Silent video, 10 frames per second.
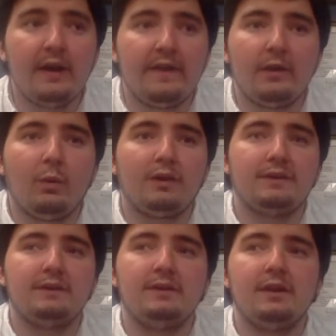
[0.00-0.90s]
They
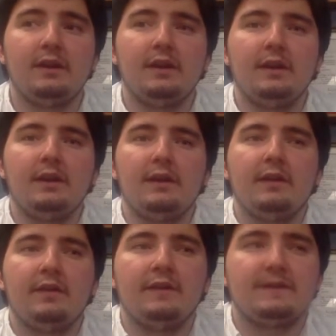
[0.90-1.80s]
wanted
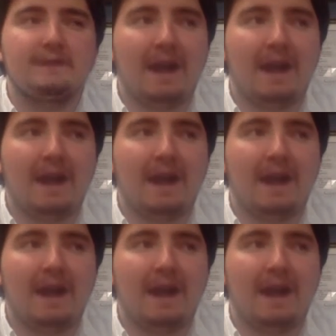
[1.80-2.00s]
this